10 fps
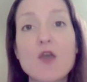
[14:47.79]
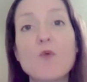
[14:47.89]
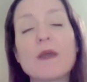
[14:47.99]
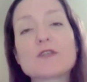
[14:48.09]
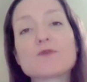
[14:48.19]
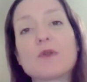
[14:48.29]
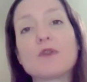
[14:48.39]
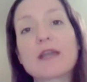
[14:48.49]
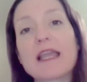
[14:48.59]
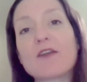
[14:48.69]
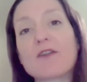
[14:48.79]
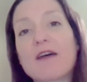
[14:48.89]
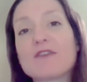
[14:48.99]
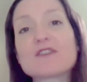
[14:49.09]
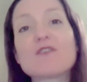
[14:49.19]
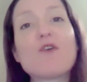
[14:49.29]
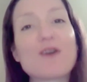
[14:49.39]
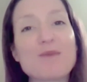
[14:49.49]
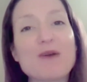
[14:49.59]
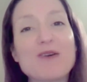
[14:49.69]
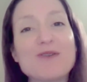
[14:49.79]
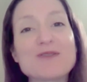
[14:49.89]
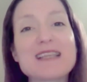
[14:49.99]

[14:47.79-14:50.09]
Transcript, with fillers: which will look at your levels of hormones